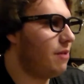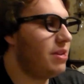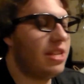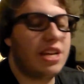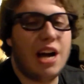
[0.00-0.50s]
I
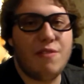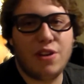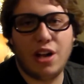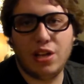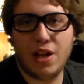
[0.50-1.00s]
mean, the
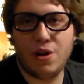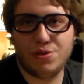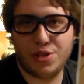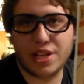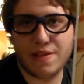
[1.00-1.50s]
cover
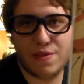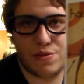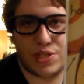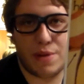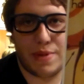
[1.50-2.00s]
alone should give
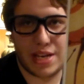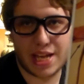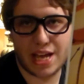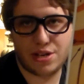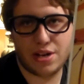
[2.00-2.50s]
you some
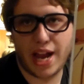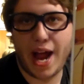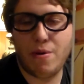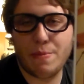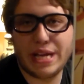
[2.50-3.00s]
indication of
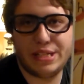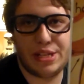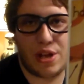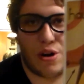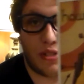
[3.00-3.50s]
how
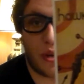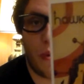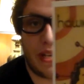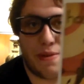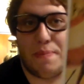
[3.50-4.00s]
amazing the art's
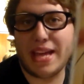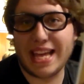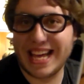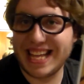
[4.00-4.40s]
going to be